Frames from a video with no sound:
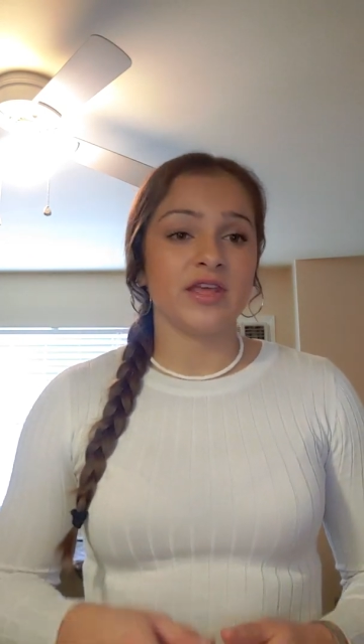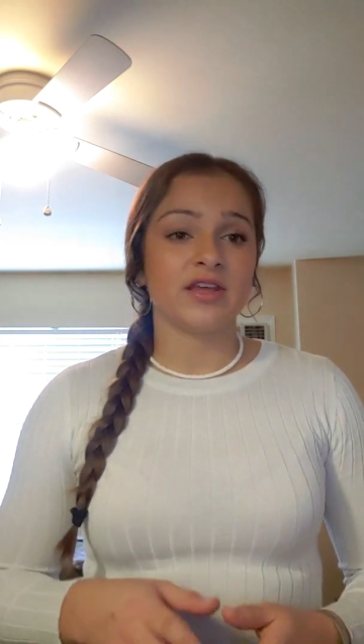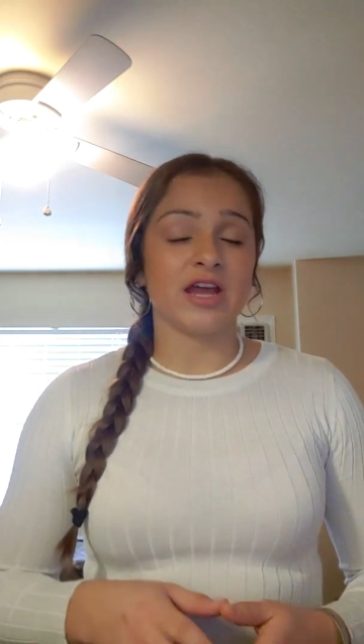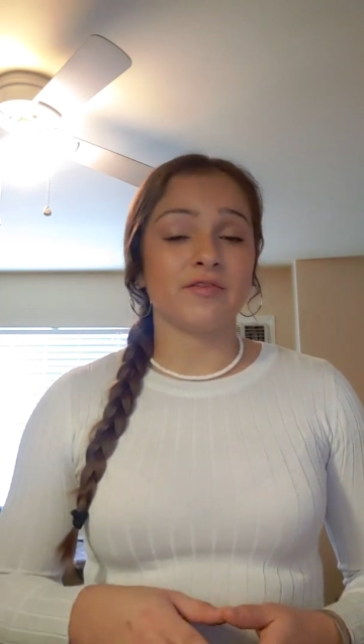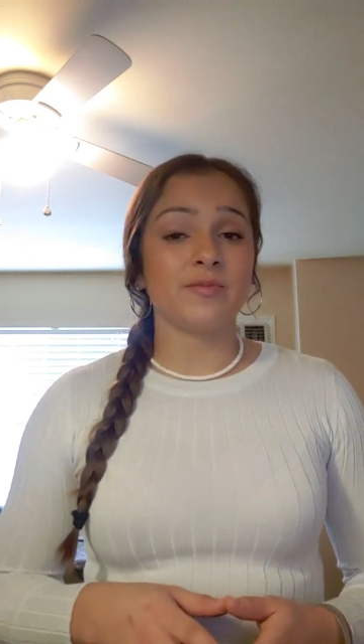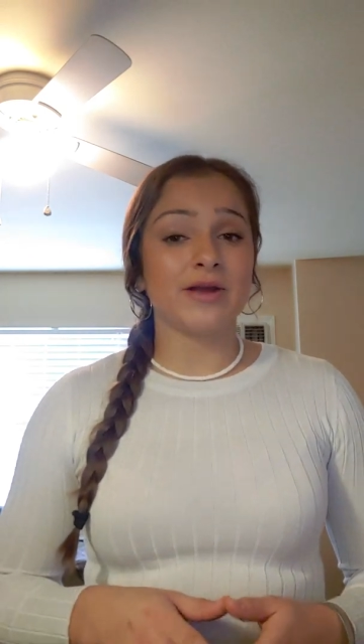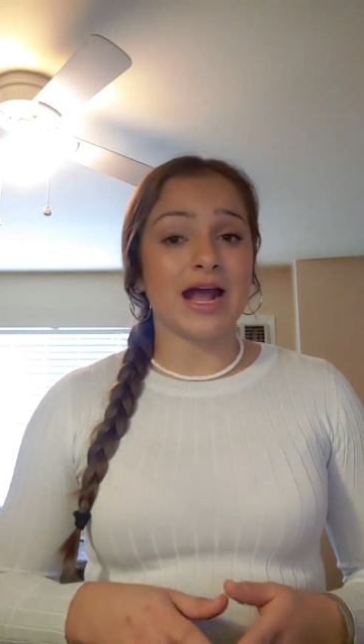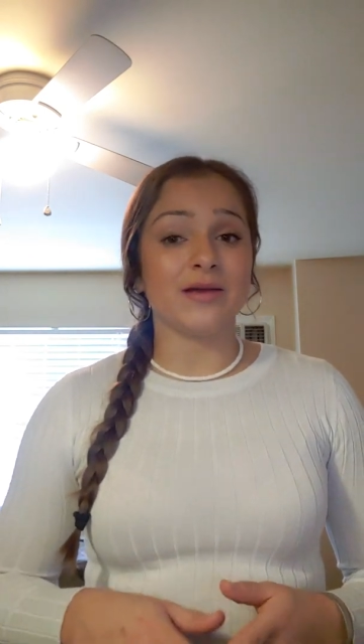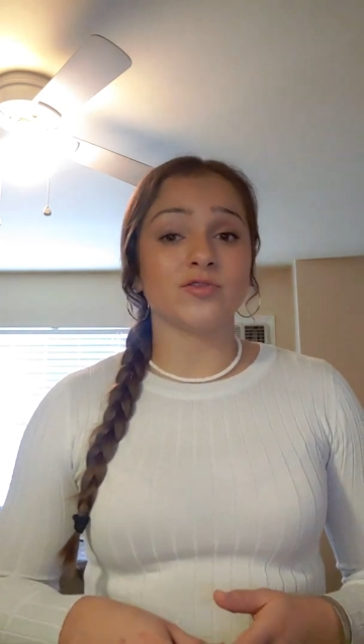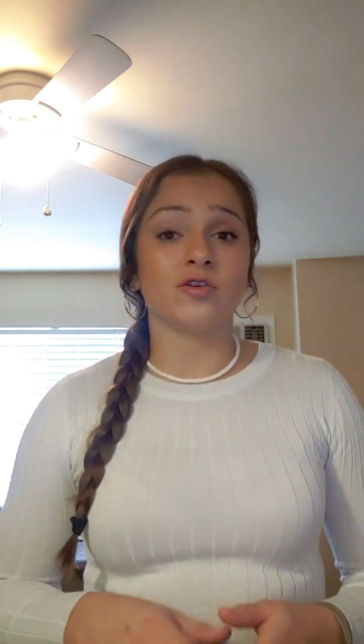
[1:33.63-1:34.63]
covering
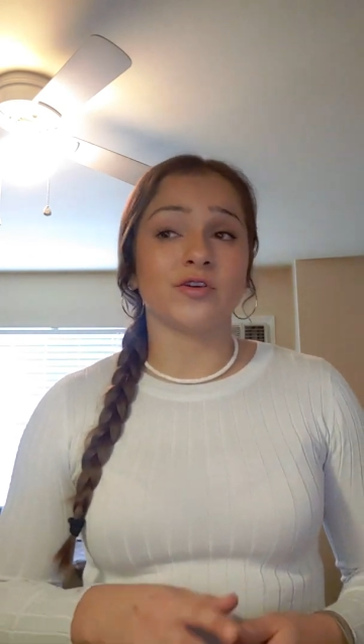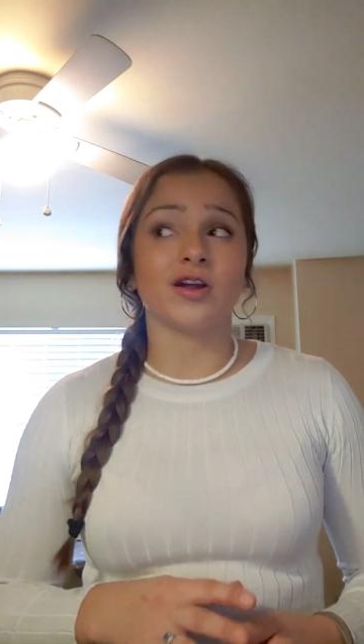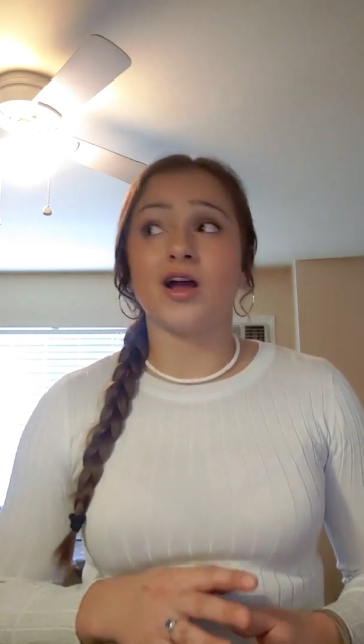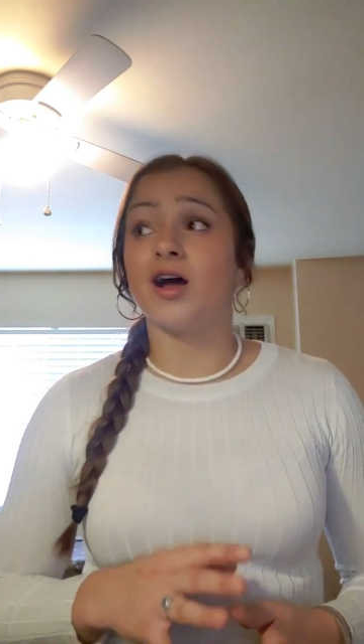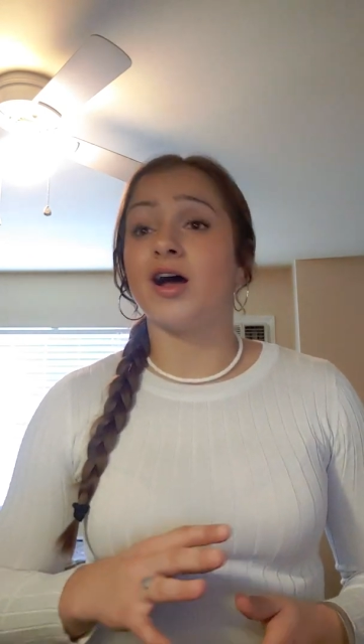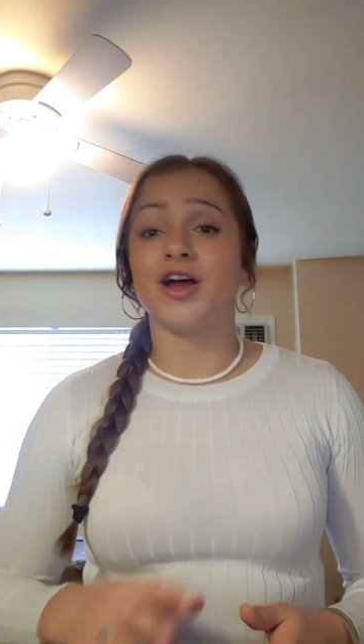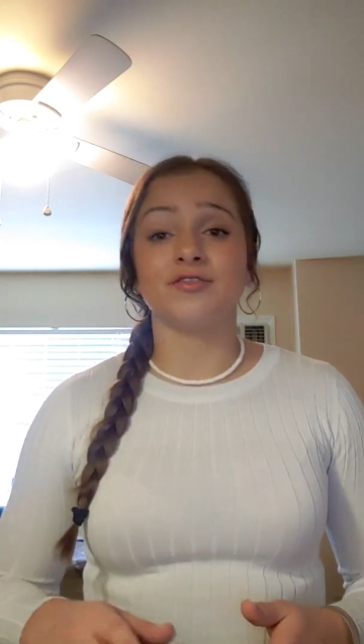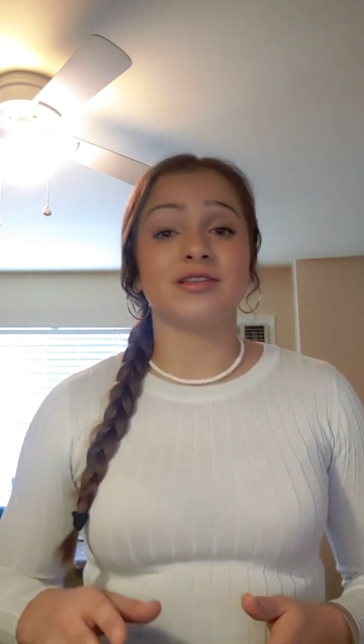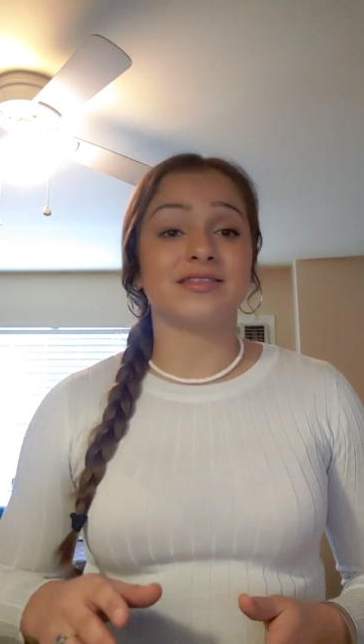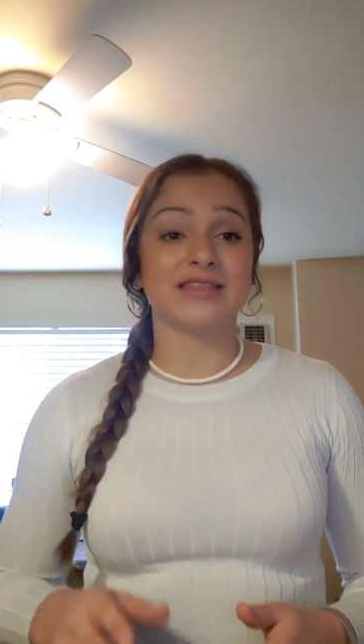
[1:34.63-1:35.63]
perhaps over
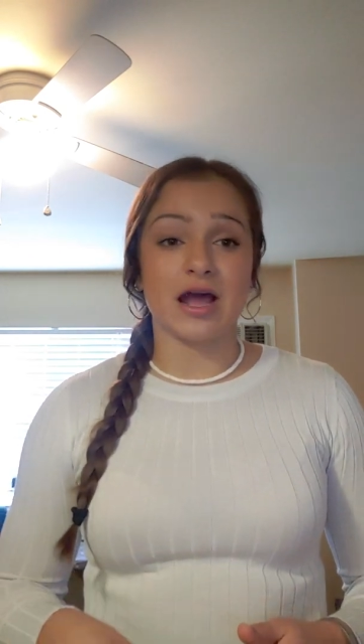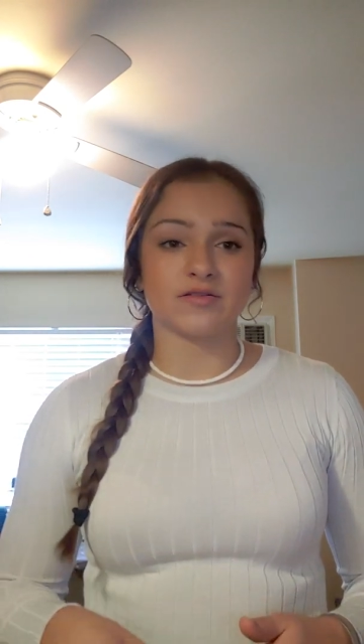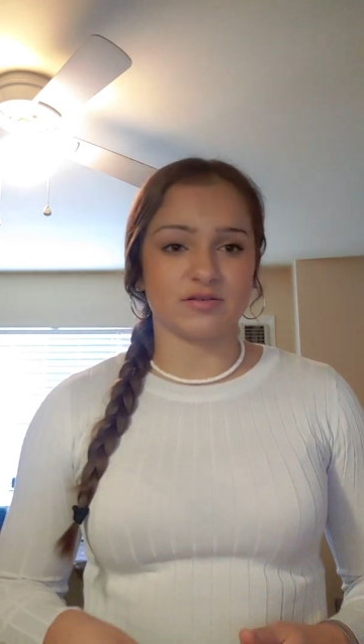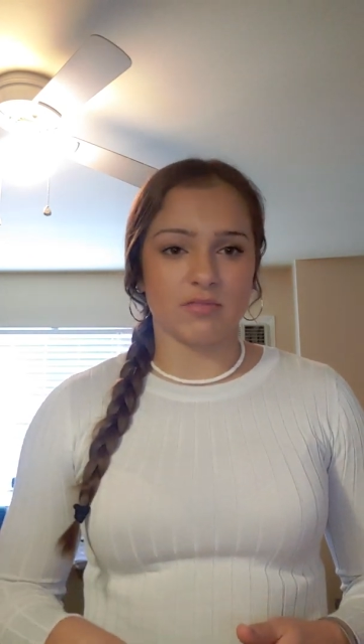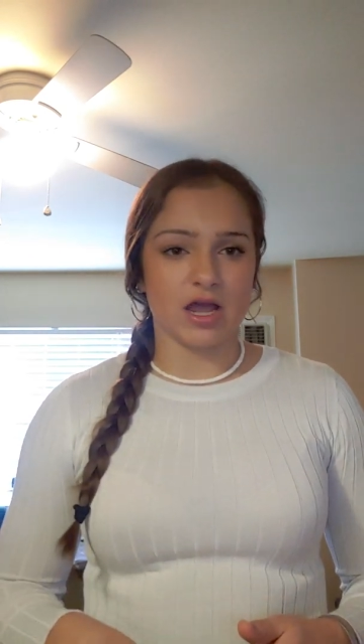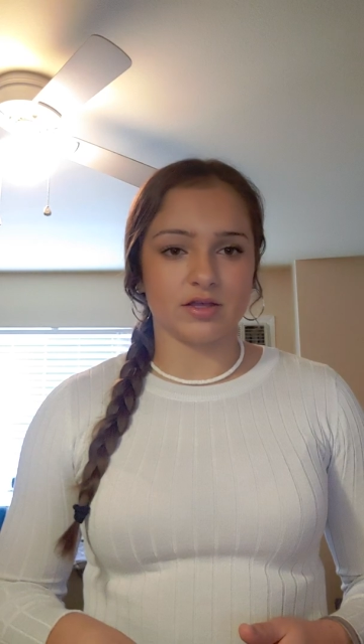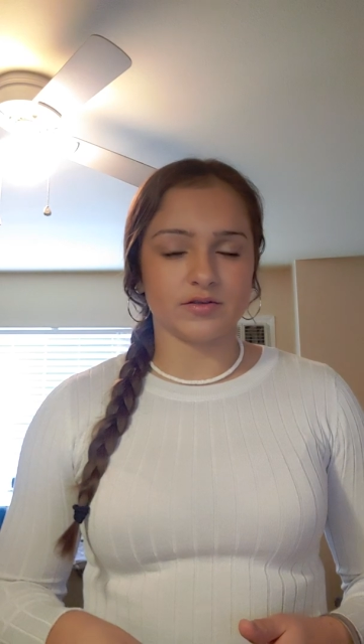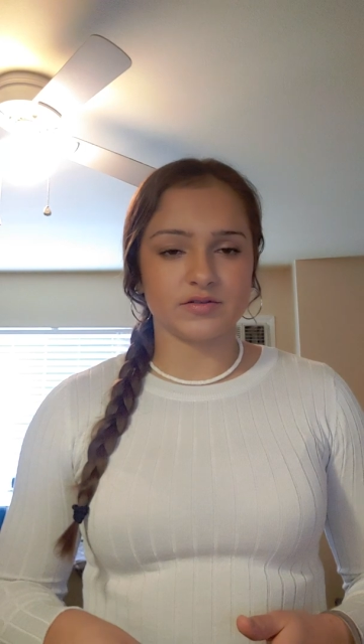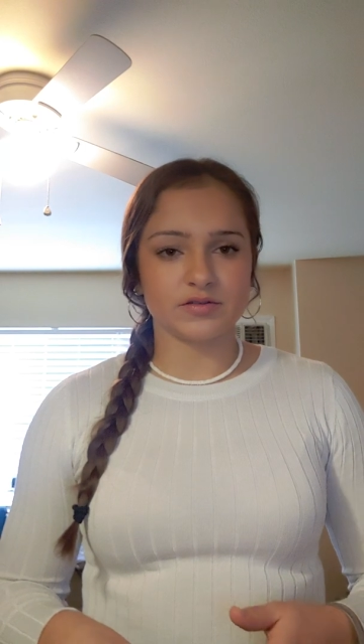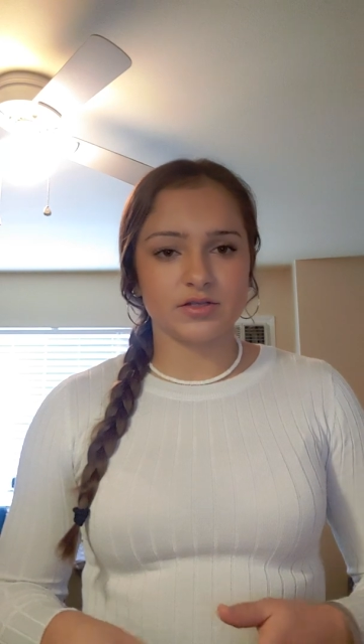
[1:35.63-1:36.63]
100,000
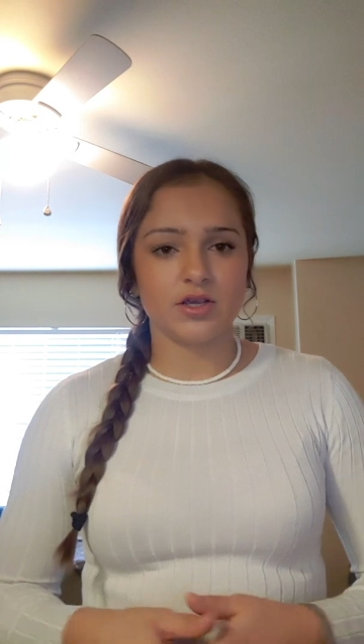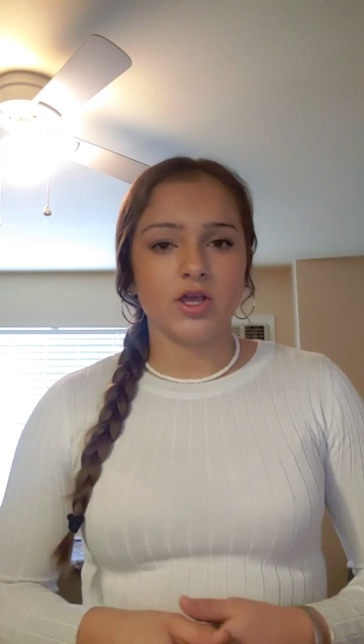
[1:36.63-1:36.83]
miles.